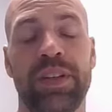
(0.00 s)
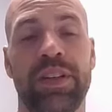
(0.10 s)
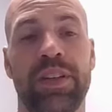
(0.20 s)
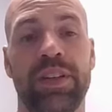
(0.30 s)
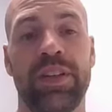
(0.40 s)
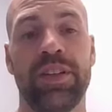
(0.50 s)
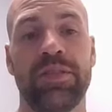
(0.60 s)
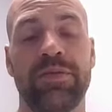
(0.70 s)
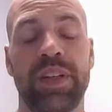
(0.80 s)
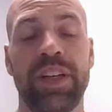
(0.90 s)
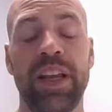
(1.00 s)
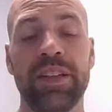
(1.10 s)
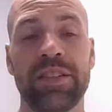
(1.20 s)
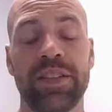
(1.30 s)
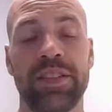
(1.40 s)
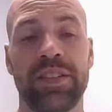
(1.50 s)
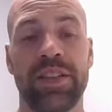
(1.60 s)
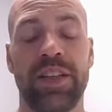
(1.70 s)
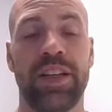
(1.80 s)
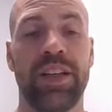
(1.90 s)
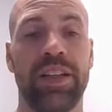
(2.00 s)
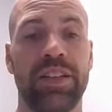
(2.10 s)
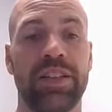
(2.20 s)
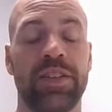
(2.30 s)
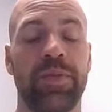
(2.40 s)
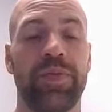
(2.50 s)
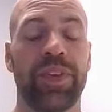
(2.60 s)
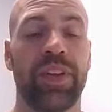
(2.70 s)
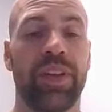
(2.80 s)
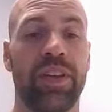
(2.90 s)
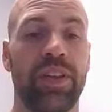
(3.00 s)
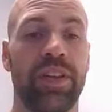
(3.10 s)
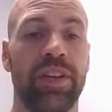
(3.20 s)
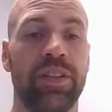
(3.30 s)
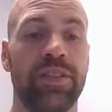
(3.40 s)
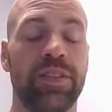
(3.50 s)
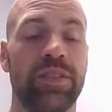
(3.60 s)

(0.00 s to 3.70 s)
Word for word: the analysis and the